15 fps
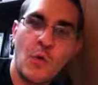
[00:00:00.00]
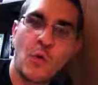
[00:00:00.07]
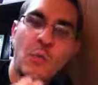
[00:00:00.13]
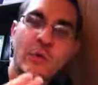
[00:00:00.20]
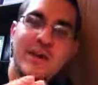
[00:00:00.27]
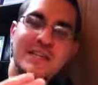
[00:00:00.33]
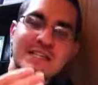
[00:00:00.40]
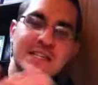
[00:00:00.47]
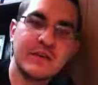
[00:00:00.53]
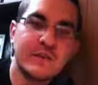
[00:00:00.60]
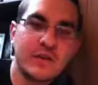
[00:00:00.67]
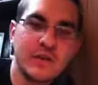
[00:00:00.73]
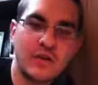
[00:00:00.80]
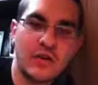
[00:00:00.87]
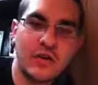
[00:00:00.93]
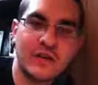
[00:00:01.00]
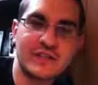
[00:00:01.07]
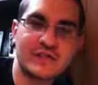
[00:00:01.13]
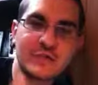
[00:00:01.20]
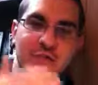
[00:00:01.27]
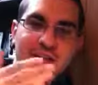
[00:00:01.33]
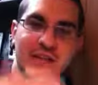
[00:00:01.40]
When
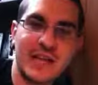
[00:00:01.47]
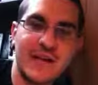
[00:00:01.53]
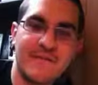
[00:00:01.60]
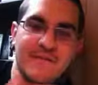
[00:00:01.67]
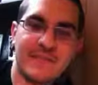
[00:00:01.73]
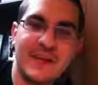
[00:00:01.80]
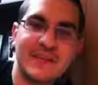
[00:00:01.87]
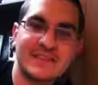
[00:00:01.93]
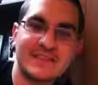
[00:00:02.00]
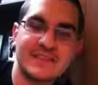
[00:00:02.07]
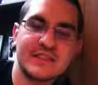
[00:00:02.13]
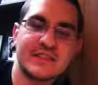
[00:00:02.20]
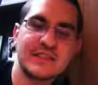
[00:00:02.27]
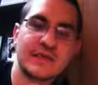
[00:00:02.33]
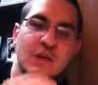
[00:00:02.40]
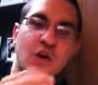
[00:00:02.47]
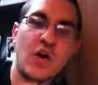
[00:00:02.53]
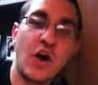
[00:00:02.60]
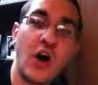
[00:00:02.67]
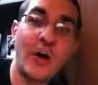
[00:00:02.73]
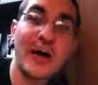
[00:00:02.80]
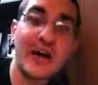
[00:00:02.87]
difficulties, when life faces, when
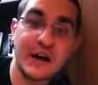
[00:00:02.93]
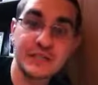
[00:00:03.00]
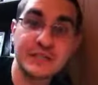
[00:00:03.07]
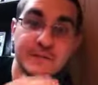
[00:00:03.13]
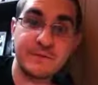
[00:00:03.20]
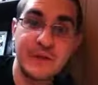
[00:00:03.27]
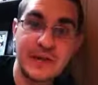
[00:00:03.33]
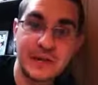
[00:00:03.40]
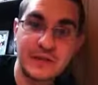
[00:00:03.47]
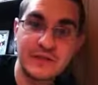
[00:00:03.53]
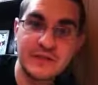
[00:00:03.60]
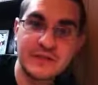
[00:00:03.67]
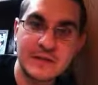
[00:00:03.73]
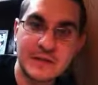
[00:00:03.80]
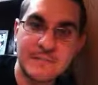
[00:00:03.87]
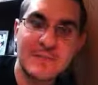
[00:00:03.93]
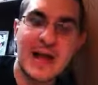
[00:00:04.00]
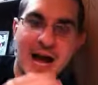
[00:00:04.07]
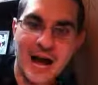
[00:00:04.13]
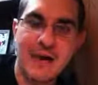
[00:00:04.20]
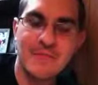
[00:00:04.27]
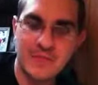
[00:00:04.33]
all else fails,
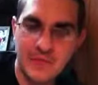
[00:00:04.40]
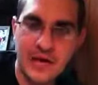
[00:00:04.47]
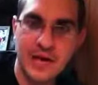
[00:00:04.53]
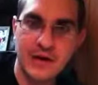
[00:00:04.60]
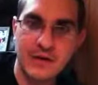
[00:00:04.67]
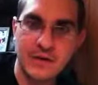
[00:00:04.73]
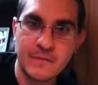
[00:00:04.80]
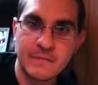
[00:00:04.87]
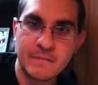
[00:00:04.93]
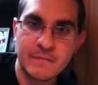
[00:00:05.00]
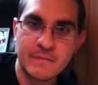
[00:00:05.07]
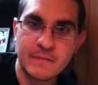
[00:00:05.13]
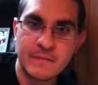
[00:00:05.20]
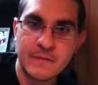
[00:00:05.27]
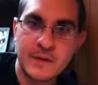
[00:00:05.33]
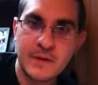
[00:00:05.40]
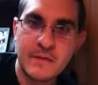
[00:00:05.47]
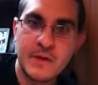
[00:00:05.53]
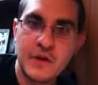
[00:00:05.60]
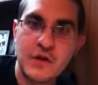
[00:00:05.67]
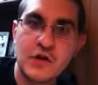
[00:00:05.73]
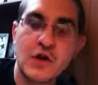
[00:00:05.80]
I'm there.
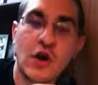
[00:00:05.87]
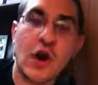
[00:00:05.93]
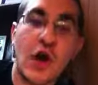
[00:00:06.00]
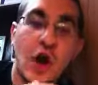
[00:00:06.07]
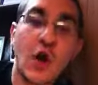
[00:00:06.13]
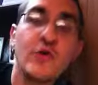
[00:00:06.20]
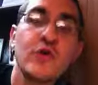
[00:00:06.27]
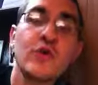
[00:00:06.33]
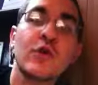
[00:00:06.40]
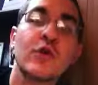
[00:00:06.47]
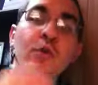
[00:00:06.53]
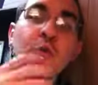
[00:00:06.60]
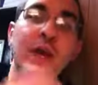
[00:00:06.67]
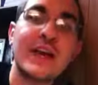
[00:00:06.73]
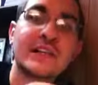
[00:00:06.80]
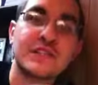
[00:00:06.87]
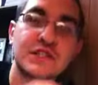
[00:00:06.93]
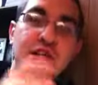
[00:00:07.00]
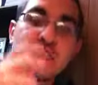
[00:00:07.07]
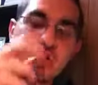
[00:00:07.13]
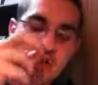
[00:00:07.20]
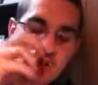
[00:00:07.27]
Your hope, you can rest
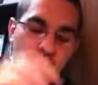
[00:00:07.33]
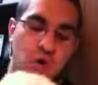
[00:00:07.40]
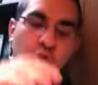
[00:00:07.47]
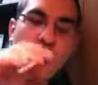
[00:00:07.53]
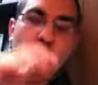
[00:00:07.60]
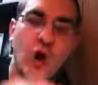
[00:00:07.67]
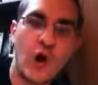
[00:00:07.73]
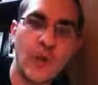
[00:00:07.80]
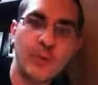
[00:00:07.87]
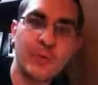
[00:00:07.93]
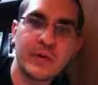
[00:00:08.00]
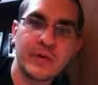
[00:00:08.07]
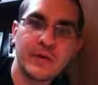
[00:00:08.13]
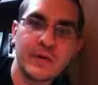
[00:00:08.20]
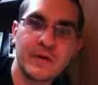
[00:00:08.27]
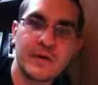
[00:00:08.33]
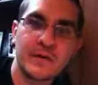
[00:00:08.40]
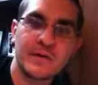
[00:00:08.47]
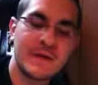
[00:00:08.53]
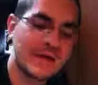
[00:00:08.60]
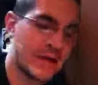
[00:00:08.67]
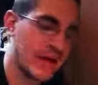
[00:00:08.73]
your hope
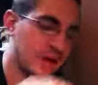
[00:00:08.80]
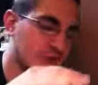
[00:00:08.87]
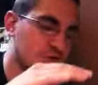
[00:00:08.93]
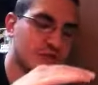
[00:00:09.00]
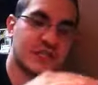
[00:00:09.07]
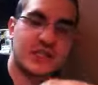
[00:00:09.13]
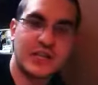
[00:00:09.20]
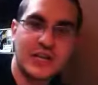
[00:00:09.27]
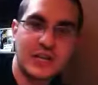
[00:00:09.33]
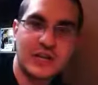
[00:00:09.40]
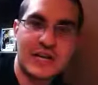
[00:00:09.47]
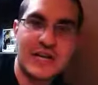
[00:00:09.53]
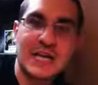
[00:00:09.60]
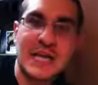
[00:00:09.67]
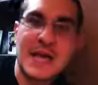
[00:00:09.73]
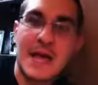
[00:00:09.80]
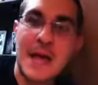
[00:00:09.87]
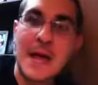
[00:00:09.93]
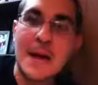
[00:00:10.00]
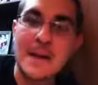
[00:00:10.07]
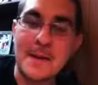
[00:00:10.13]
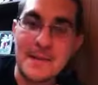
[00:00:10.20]
and your security
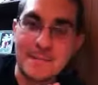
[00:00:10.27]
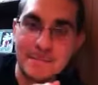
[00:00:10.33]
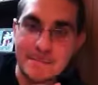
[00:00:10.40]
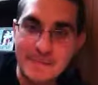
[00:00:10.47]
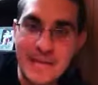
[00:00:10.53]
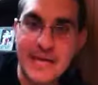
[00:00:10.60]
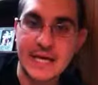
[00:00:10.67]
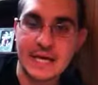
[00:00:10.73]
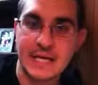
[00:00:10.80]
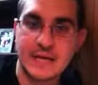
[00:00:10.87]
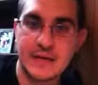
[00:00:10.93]
in me.